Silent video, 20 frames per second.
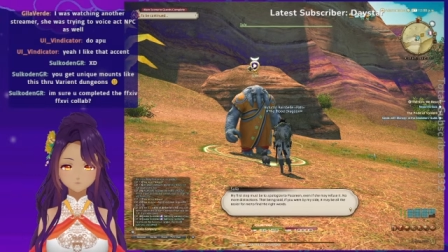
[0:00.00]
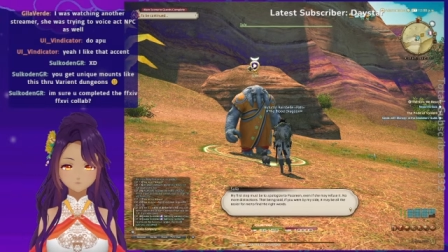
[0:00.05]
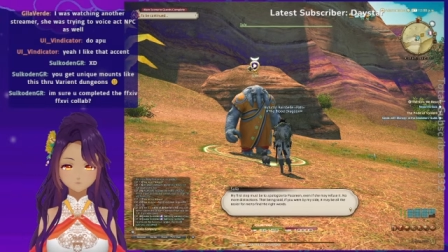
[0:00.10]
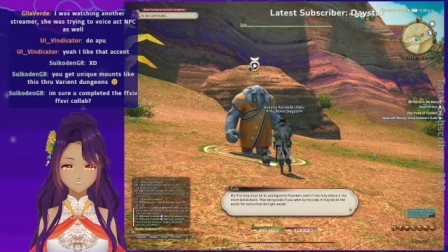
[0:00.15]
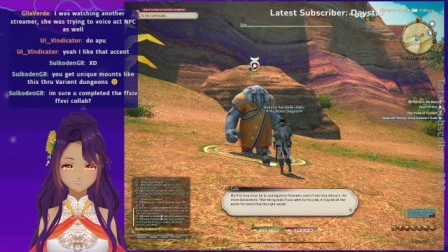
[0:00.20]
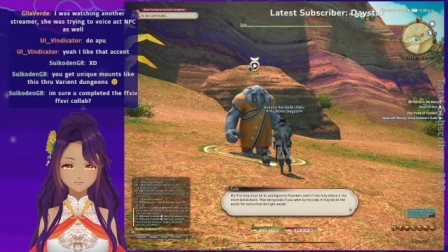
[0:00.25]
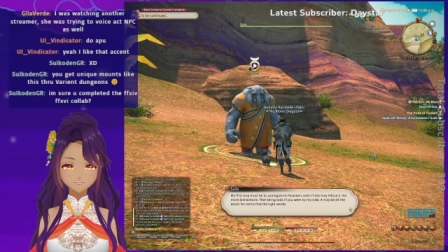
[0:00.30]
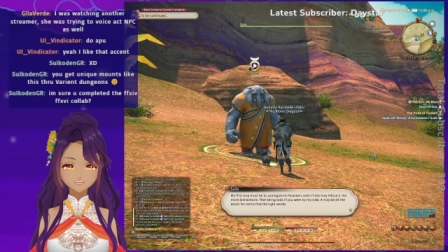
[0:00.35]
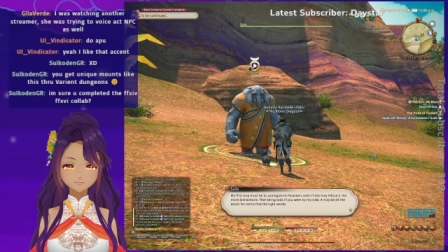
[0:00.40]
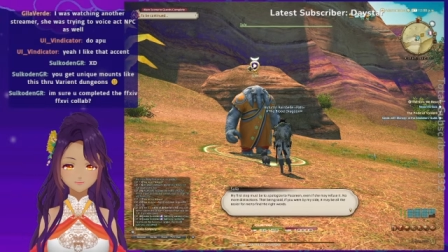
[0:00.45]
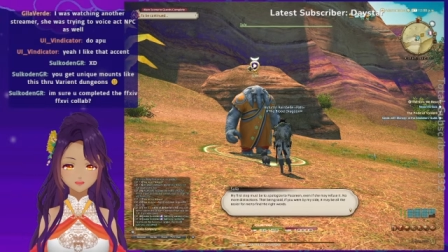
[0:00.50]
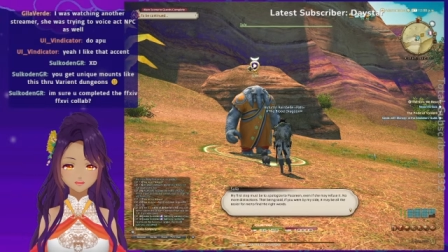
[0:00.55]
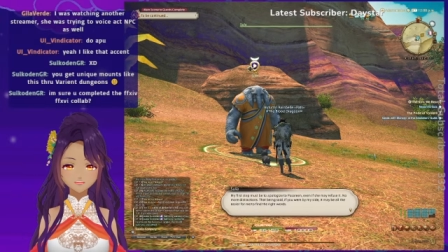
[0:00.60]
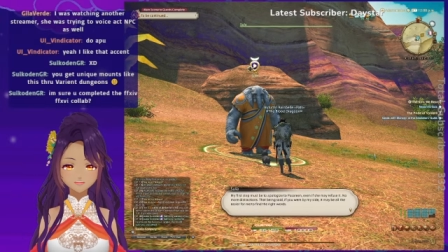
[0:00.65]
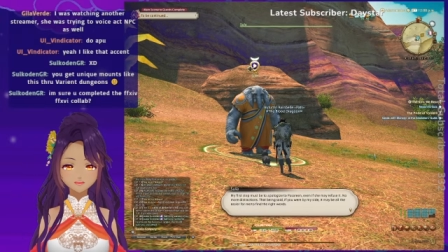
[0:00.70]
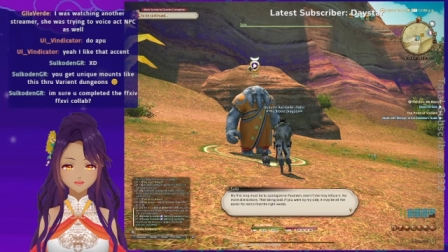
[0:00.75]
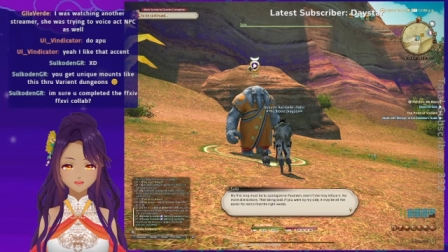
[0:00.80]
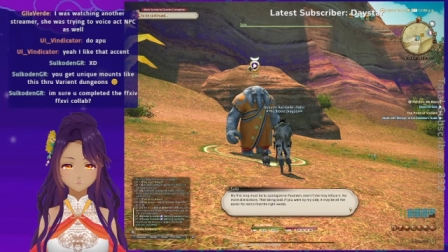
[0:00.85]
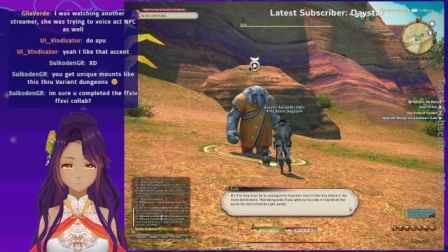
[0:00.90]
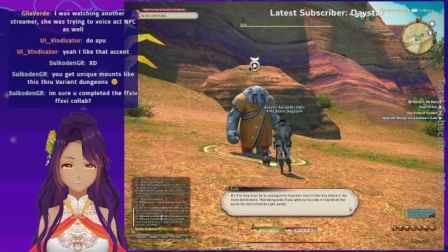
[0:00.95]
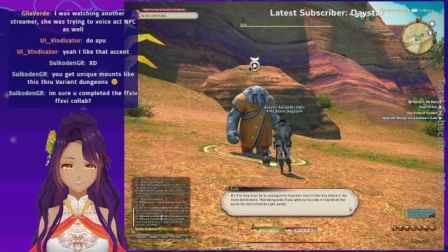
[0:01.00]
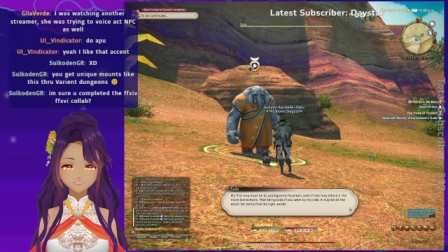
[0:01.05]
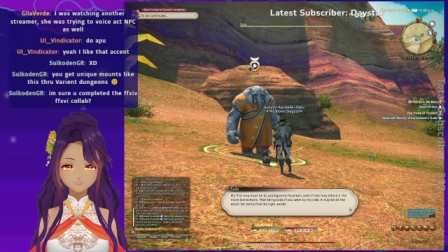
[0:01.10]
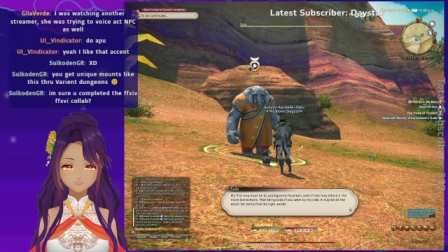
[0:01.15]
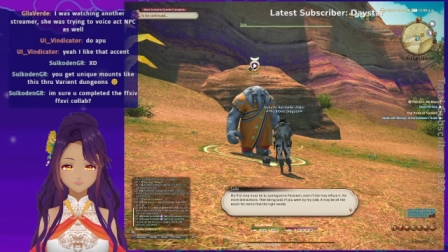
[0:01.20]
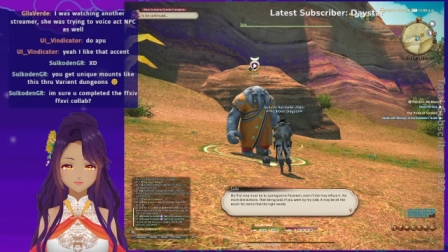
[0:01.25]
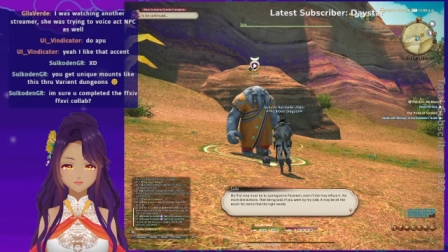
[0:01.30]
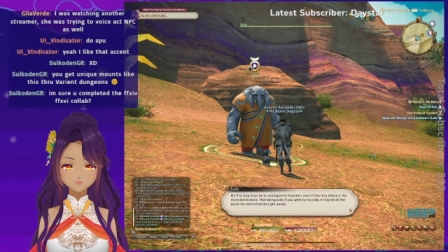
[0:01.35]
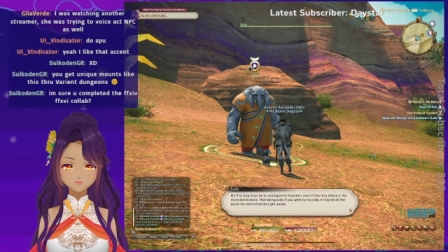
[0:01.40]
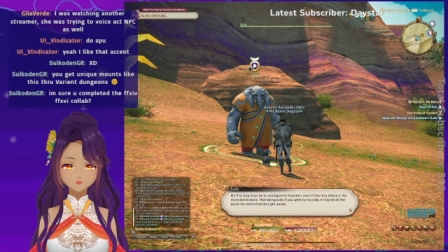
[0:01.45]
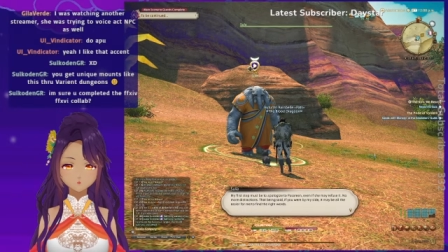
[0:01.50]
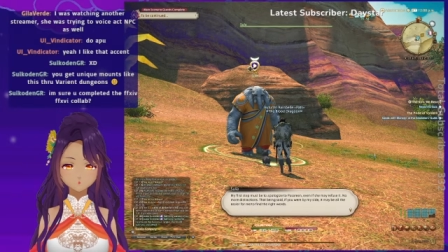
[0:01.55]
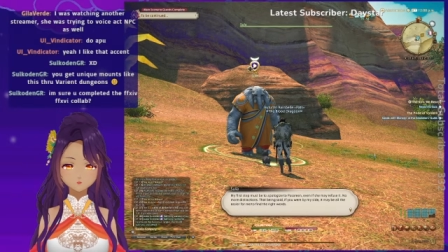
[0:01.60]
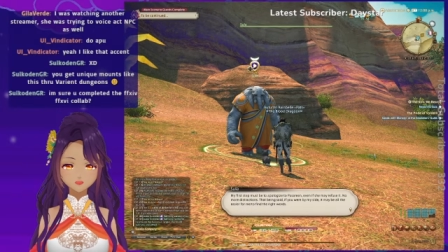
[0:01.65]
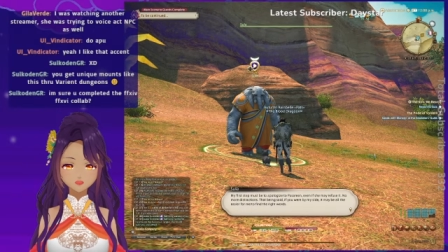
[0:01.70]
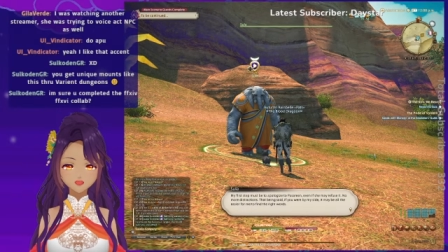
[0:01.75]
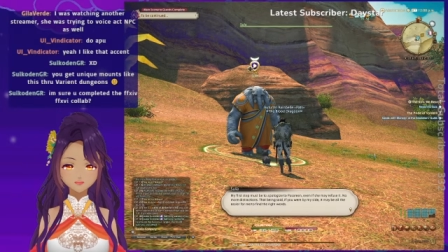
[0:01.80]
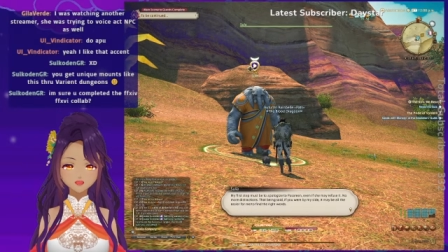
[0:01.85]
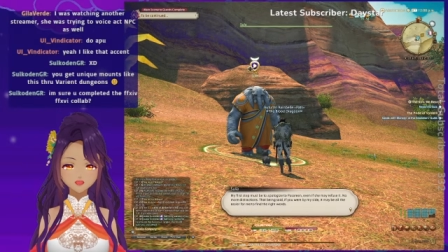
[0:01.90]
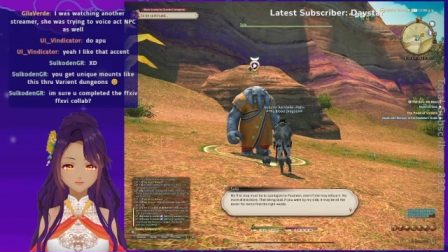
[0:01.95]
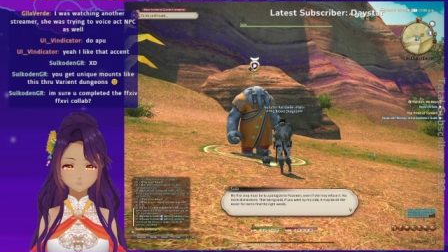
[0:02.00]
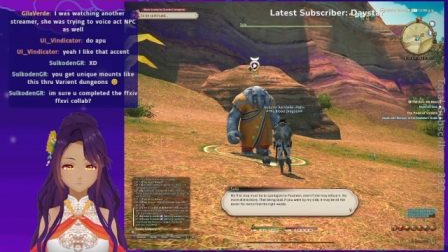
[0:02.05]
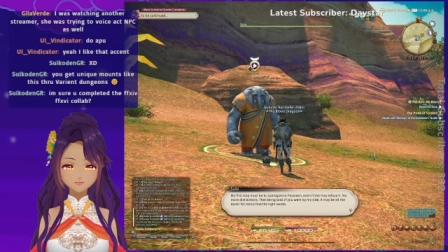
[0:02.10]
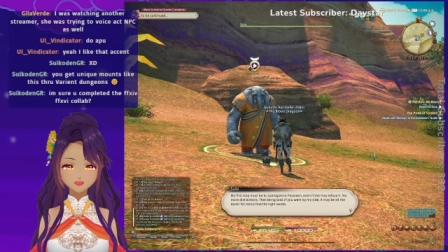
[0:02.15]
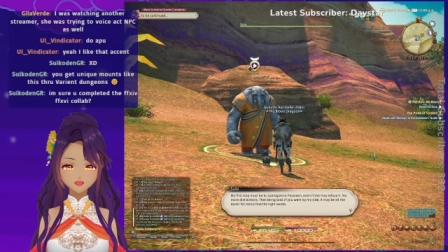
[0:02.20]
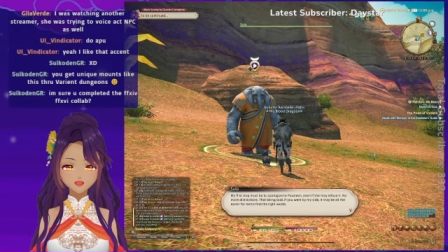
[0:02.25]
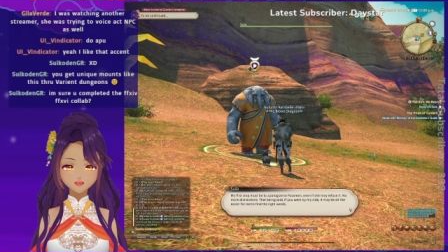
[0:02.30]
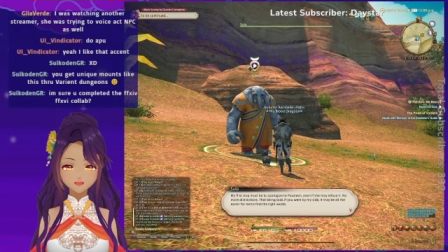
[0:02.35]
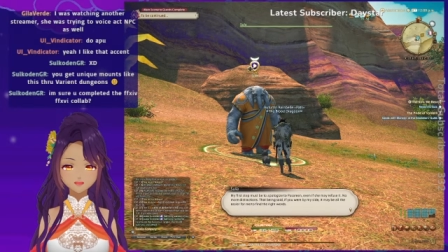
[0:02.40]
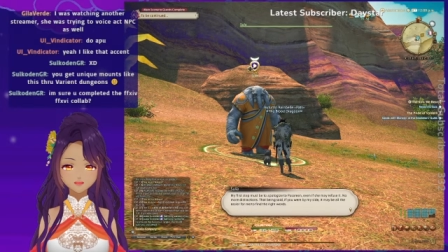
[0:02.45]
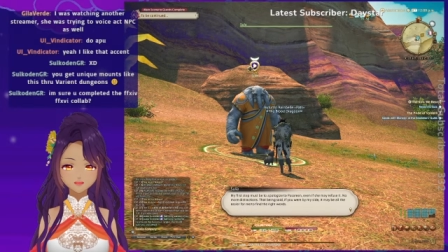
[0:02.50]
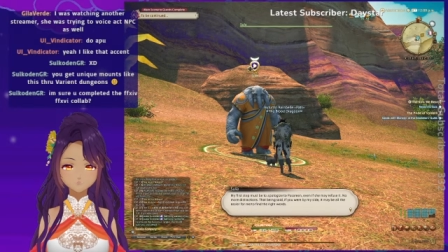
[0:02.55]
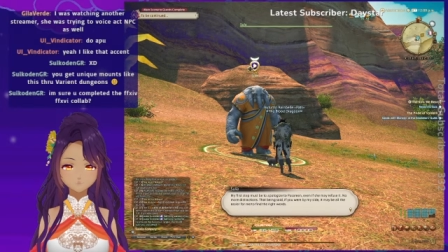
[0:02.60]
That being said, if you were by my side,